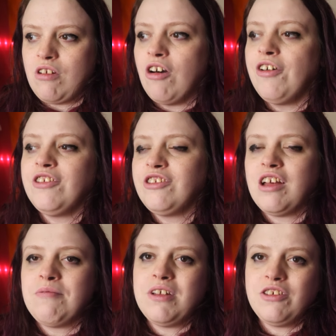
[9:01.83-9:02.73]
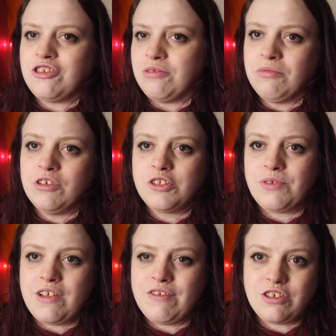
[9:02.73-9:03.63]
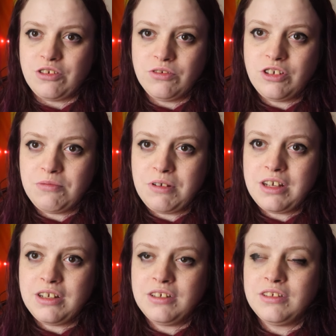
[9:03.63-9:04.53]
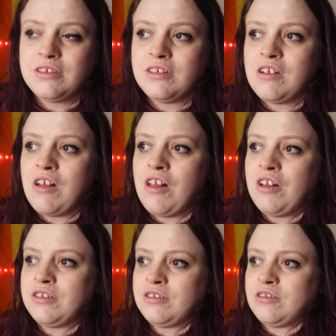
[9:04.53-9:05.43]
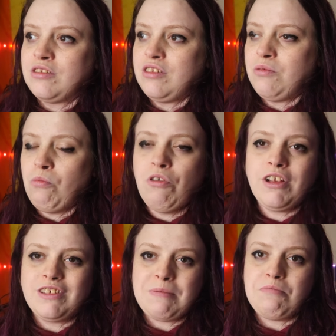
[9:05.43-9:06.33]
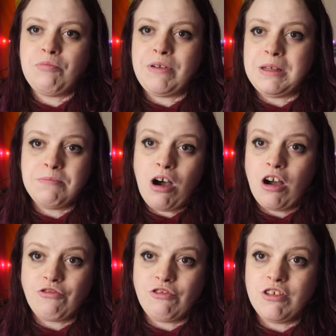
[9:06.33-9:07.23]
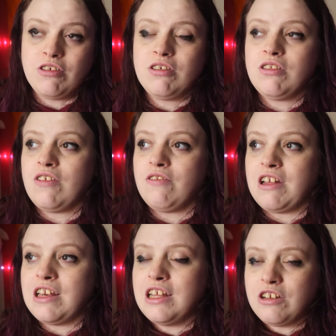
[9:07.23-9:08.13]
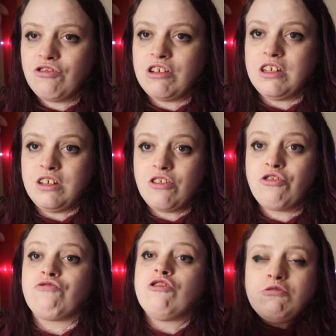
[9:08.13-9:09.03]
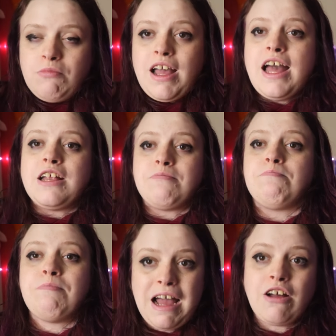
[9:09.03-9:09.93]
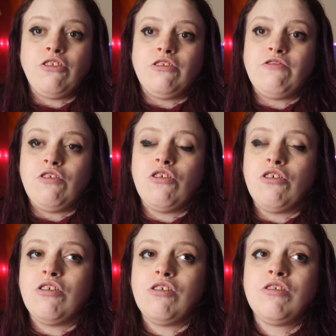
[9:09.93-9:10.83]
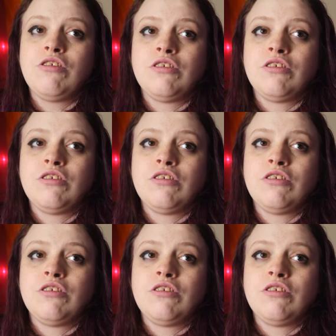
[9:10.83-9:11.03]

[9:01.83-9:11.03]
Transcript: Honestly, I've been in some wards where they've assaulted me. One example being Park Royal. They literally threw my head back on the floor.